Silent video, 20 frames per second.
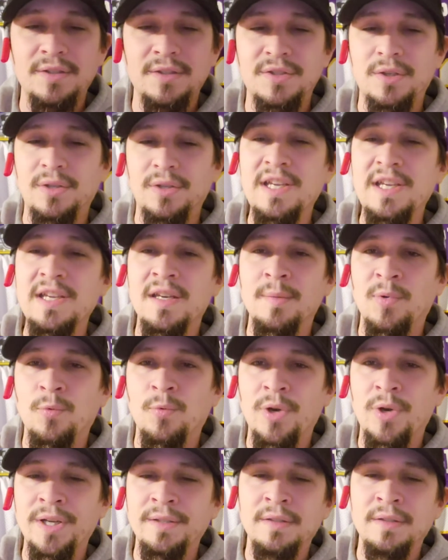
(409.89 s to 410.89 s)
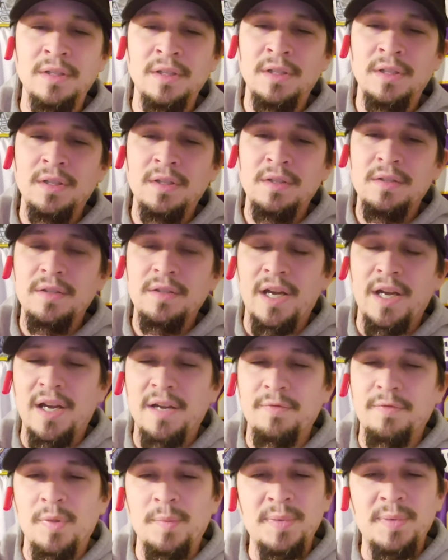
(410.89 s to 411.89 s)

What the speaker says: So key number one for the